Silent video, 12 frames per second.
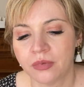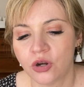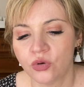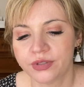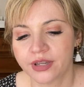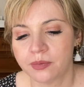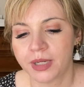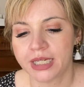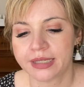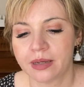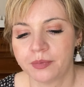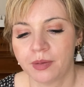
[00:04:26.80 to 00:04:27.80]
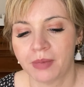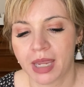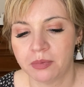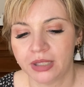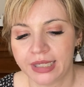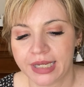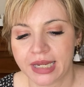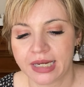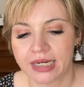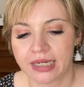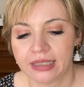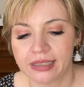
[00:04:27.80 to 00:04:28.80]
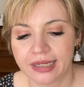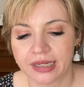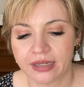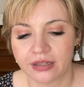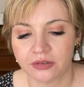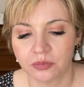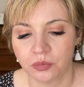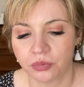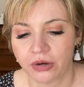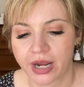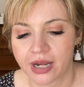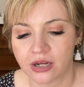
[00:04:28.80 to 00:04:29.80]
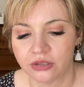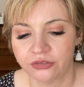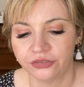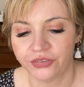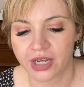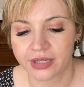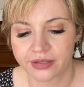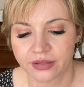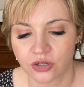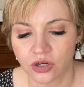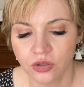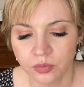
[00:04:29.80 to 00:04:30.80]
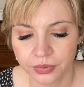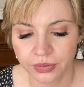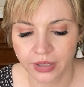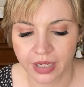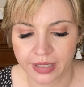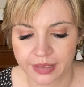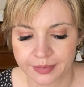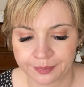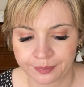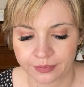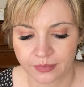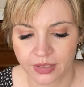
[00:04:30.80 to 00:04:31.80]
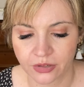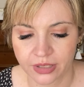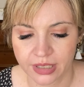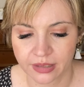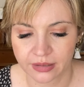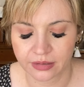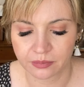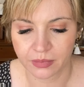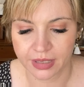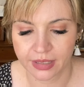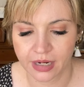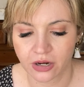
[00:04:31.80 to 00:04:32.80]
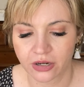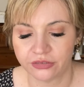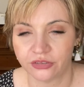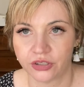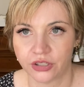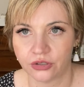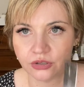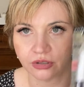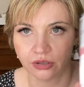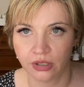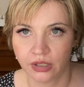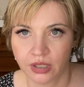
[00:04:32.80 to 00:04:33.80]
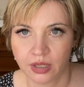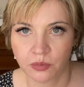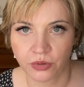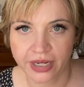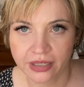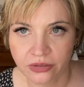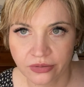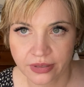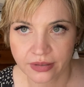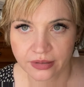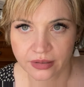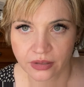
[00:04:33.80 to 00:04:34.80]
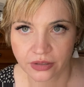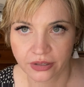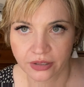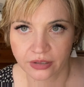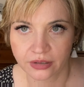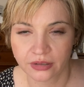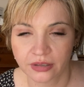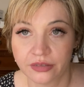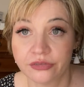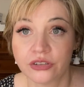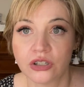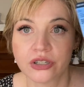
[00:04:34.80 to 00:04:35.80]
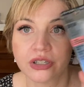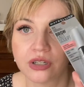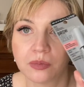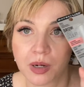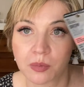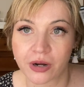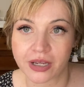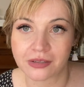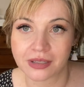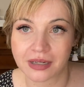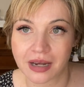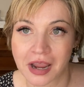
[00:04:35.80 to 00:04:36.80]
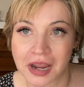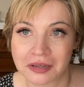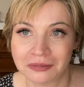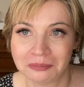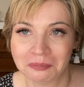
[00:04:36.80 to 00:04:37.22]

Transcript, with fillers: also picked up the Maybelline Clear Brow Fast Sculpt. So it's a mascara for your brows. So I forgot to do my brows today.